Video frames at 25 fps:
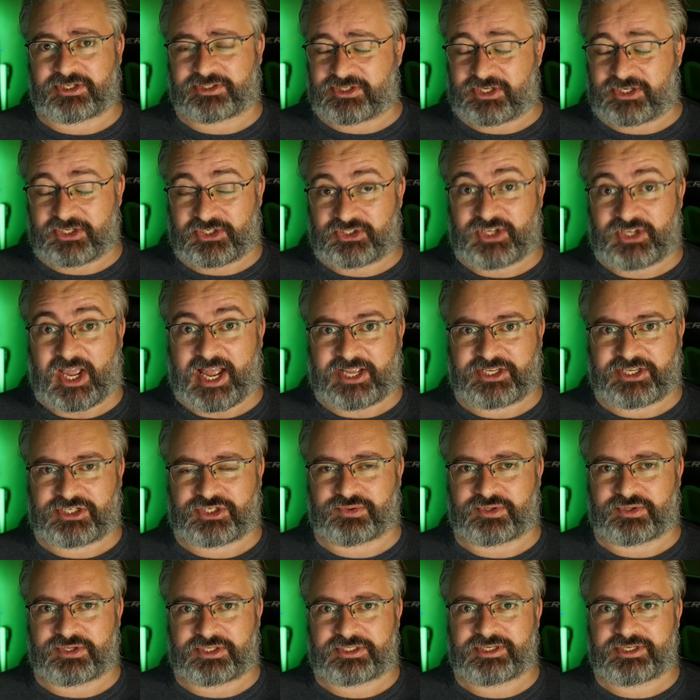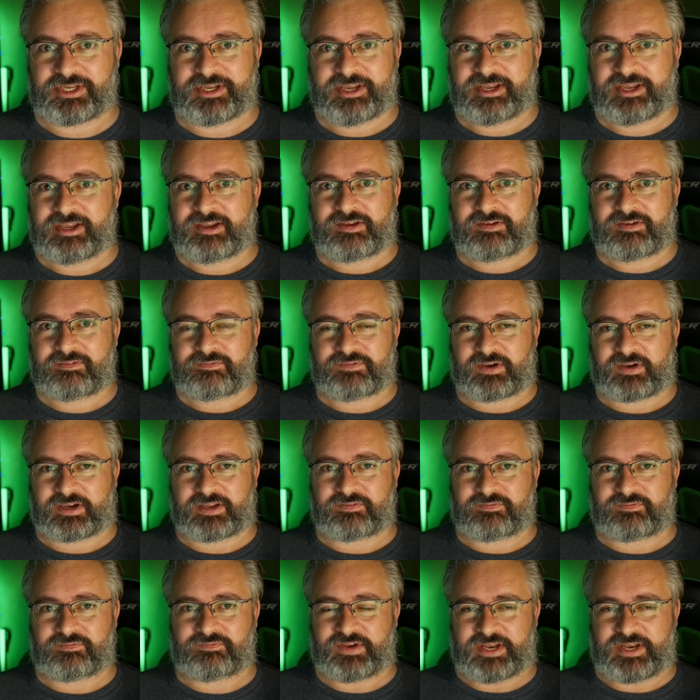disastrous
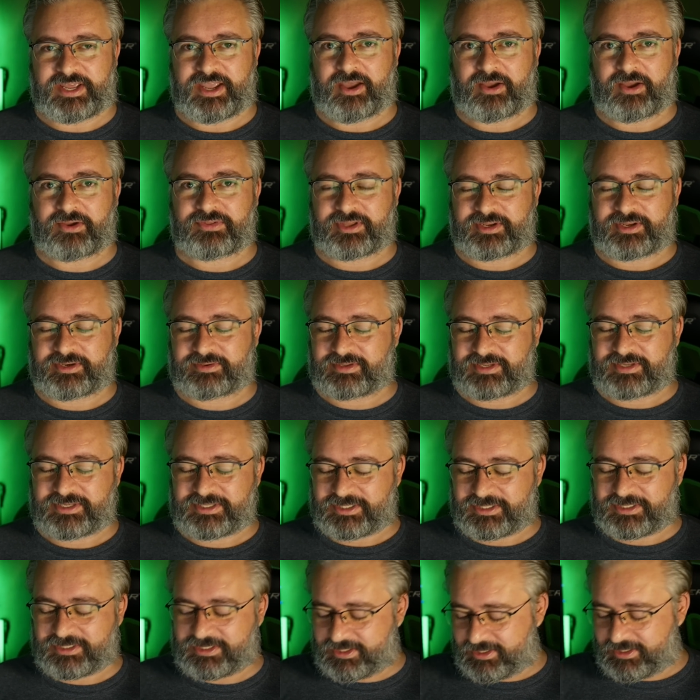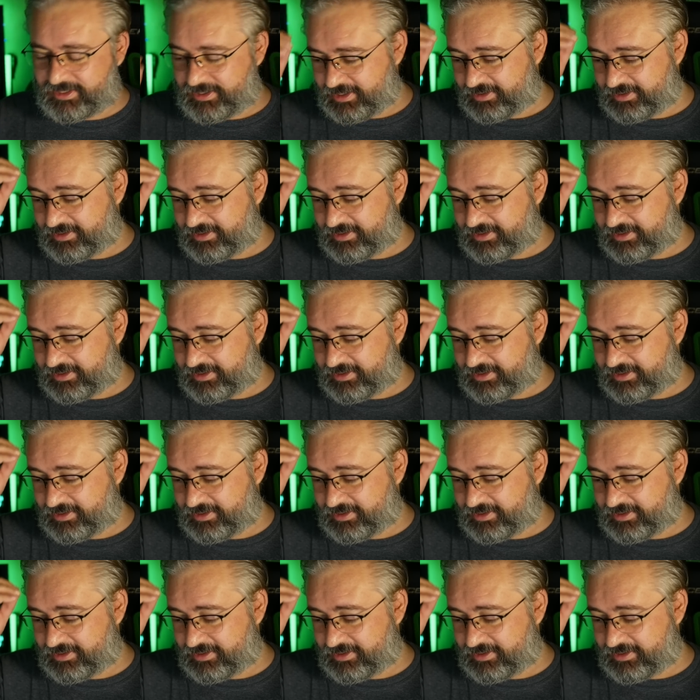fucking video that is just